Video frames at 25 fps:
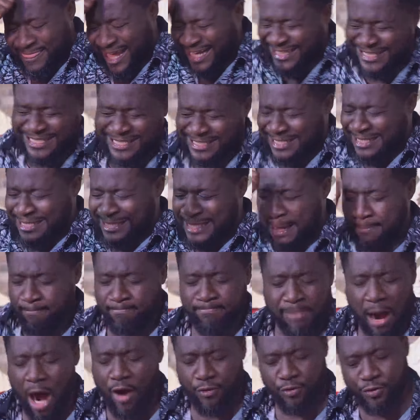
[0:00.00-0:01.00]
That's the
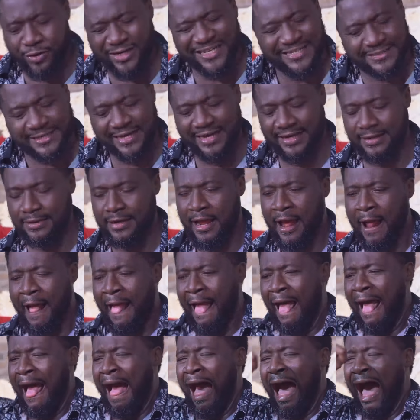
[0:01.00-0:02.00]
more reason.
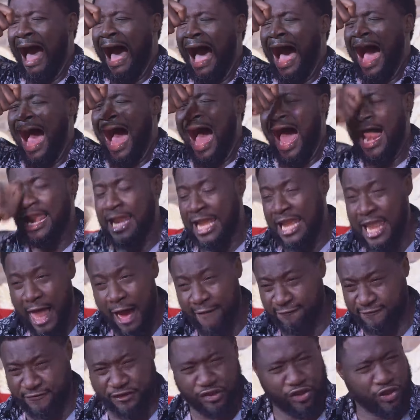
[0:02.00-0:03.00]
I
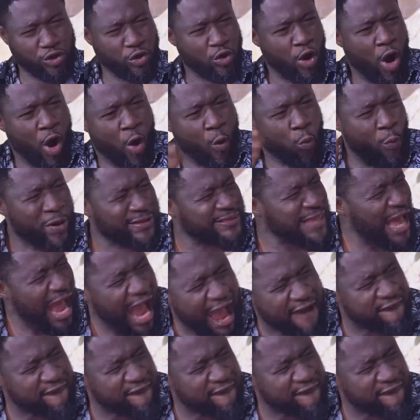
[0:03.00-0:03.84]
loved you with